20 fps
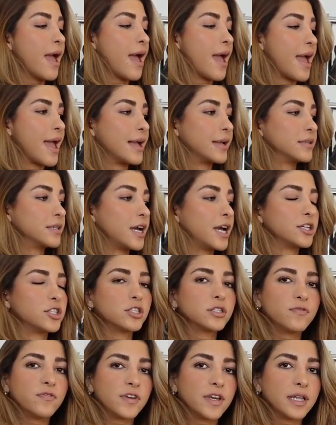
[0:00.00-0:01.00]
and I
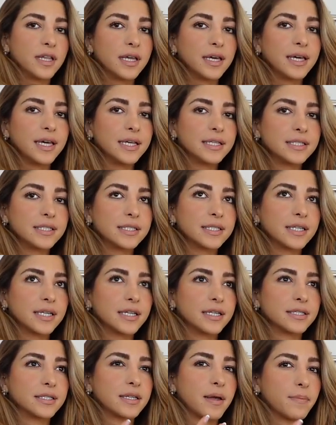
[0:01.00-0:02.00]
just feel like it's
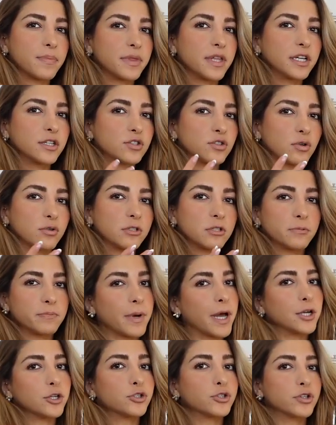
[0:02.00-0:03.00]
something so
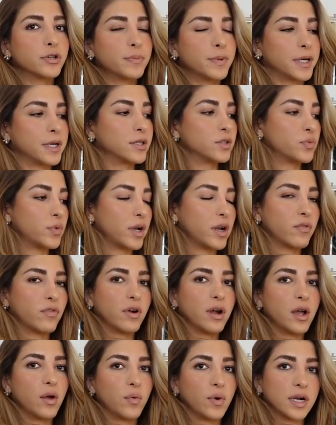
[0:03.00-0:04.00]
special because
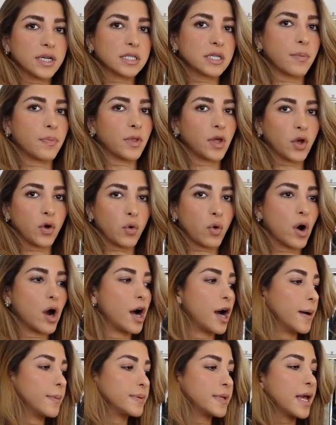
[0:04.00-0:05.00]
whenever I wear something
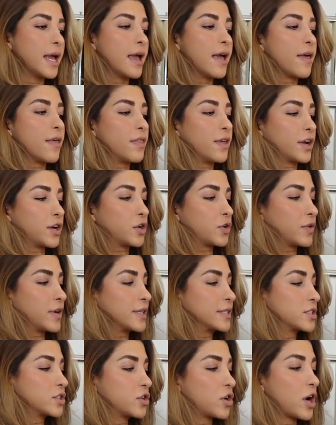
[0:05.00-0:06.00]
cropped, the
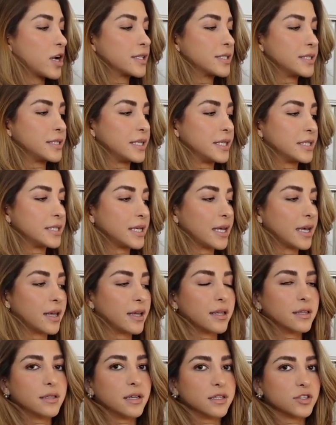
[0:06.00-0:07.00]
crisscross
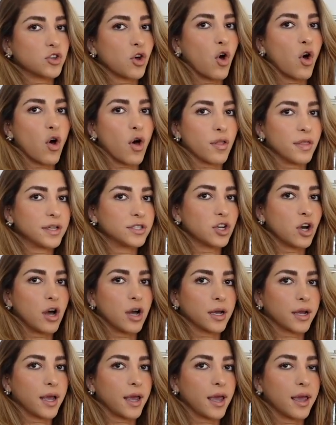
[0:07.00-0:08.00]
detail does all the
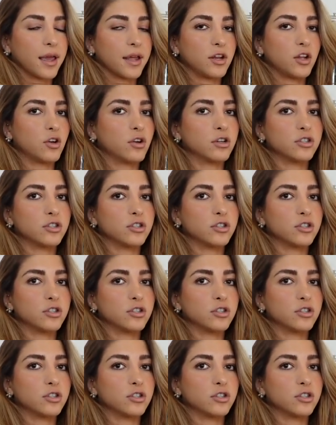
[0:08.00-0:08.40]
talking, and you